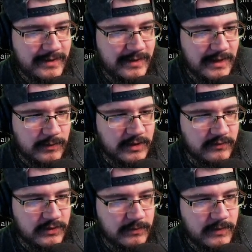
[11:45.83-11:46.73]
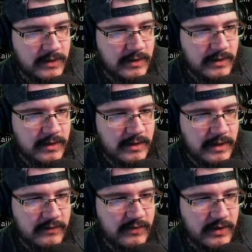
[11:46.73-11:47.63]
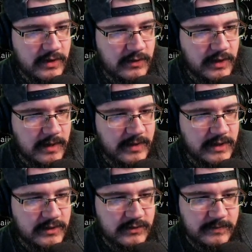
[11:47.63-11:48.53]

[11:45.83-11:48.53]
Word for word: I will leave too. Have fun in another game, I guess.